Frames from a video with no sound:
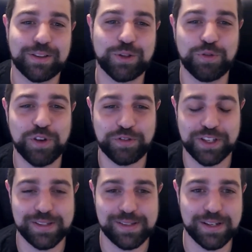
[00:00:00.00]

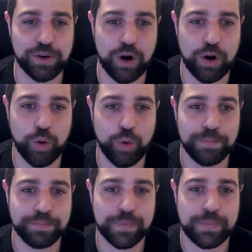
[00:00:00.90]

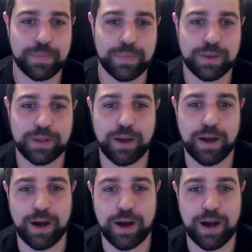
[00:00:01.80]
2.15.0
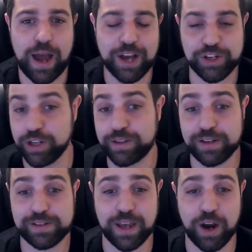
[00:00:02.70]
actually
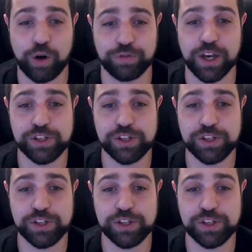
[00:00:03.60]
takes care of the